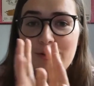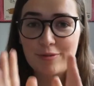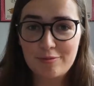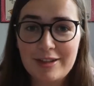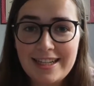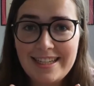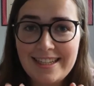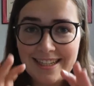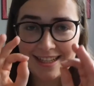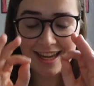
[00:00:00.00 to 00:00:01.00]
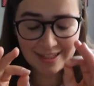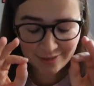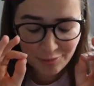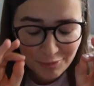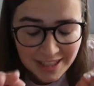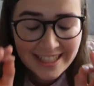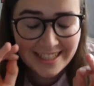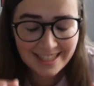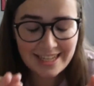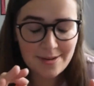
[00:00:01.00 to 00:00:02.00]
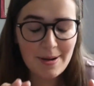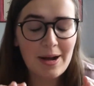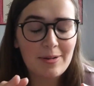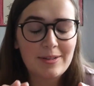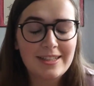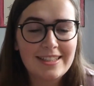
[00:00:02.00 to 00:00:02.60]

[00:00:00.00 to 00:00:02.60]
really like really think about